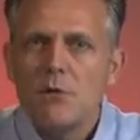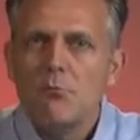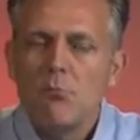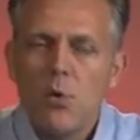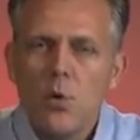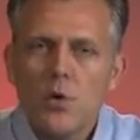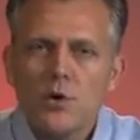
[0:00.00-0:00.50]

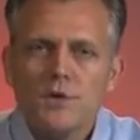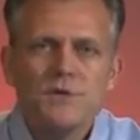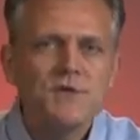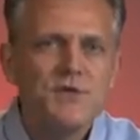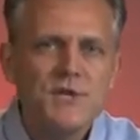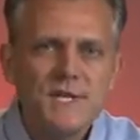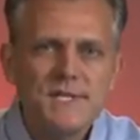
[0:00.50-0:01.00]
Moores,
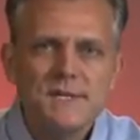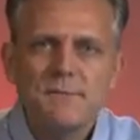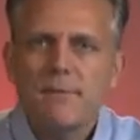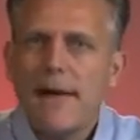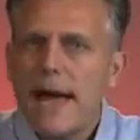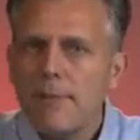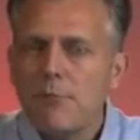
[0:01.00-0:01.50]

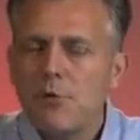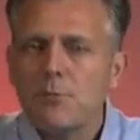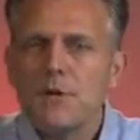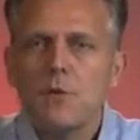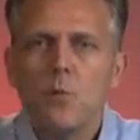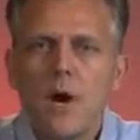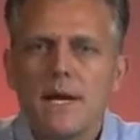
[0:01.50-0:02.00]
Chisholm,
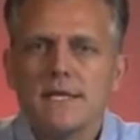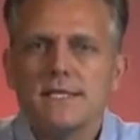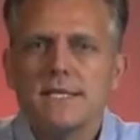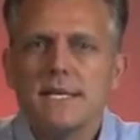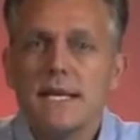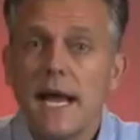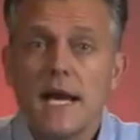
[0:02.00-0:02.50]
Appleman,
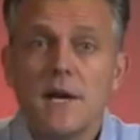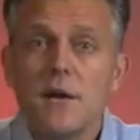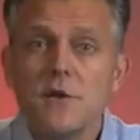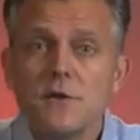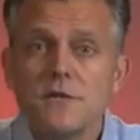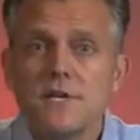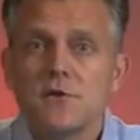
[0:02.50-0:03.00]
Weinstein, and
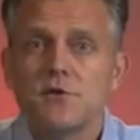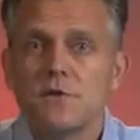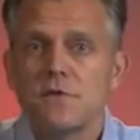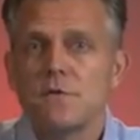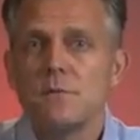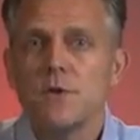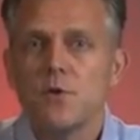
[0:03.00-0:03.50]
others that you're
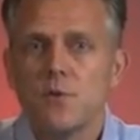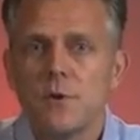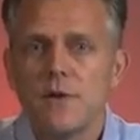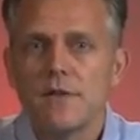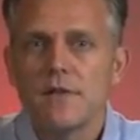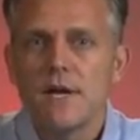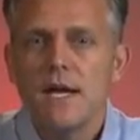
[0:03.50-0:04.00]
familiar
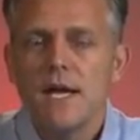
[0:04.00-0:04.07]
with,